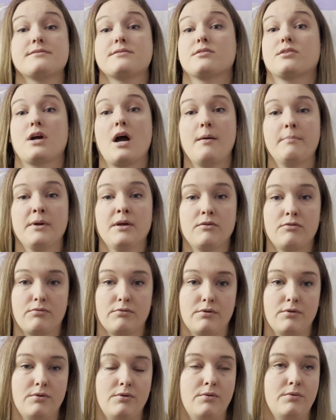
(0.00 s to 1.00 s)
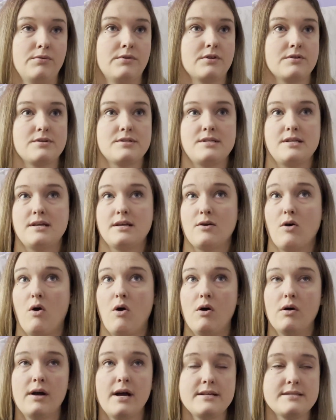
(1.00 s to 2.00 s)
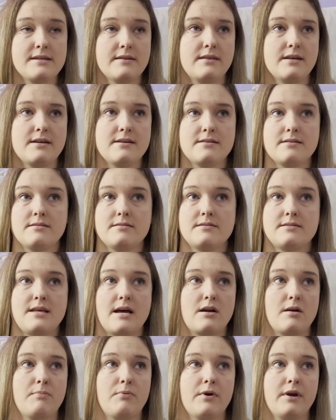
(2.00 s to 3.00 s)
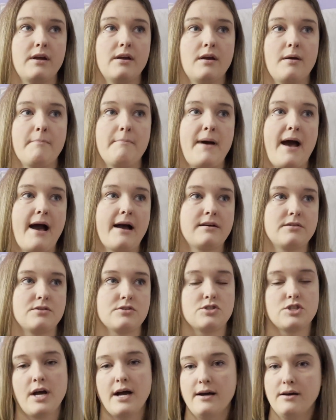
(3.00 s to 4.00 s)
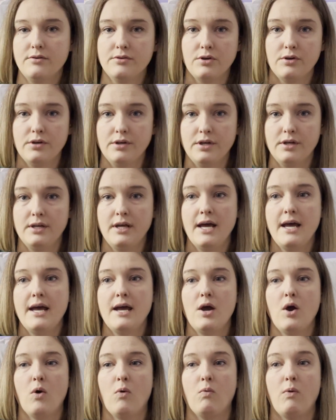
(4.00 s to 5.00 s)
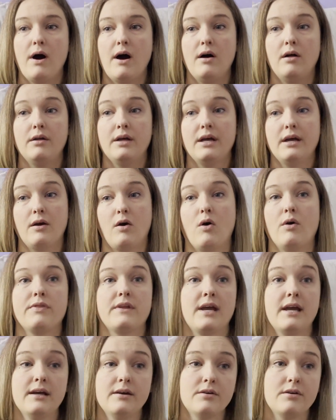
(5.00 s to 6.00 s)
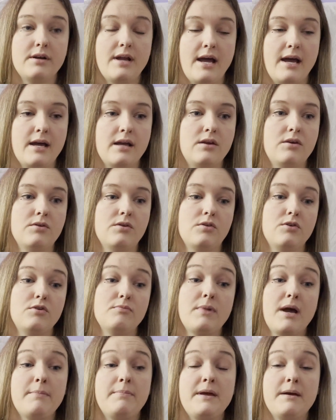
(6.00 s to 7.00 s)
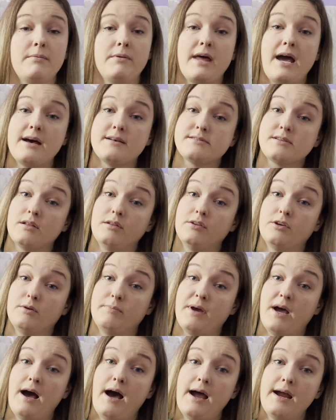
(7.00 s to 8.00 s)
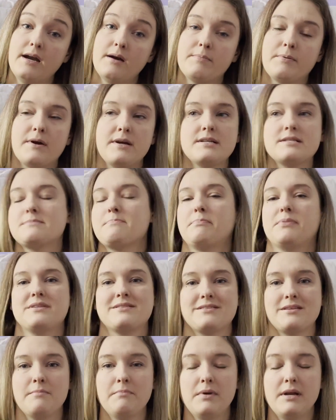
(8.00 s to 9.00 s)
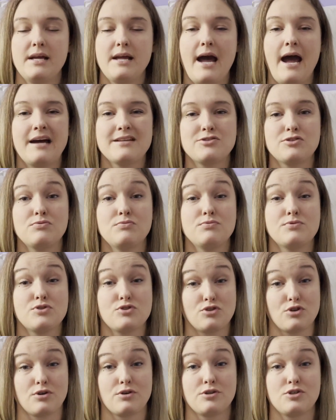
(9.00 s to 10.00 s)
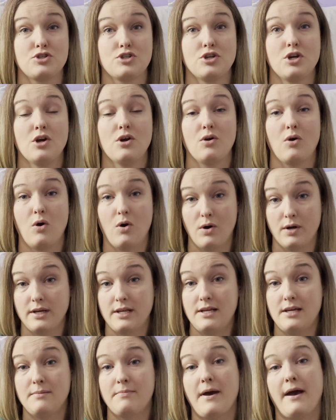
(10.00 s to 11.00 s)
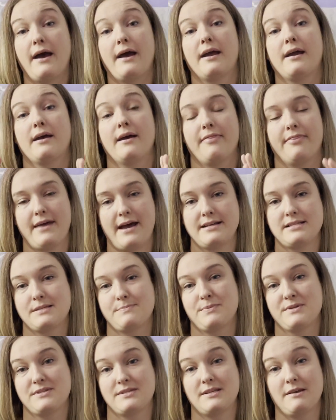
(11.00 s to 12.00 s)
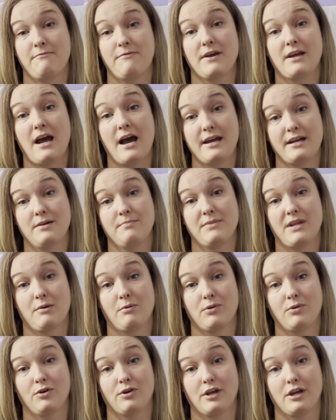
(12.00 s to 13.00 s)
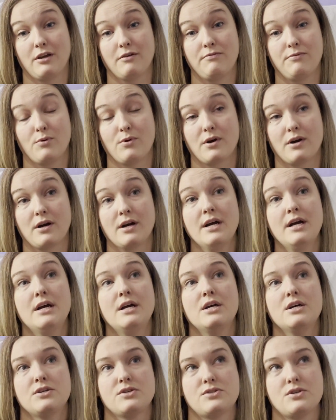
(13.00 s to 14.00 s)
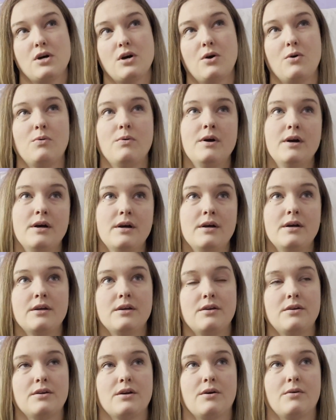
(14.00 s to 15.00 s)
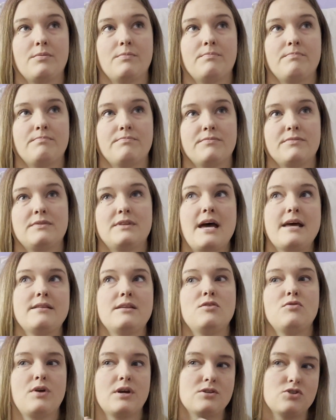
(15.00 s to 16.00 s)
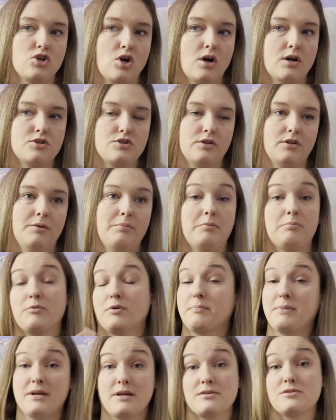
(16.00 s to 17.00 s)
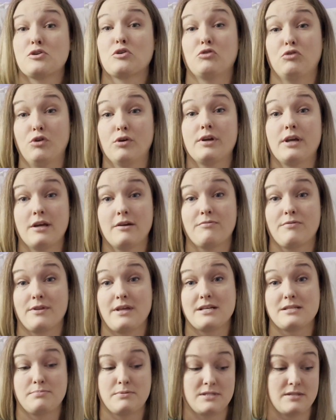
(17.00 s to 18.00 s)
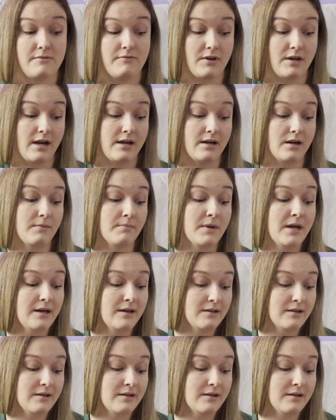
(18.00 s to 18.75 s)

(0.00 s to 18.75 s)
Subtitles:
They're coming through, they're seeing all kinds of things that are bringing them back to childhood. While on the internet, you know, you might be able to ask a little bit higher price, but somebody had to search on eBay that specific item they were looking for. So, you know, then you can charge a little bit more because they're looking for that specific item.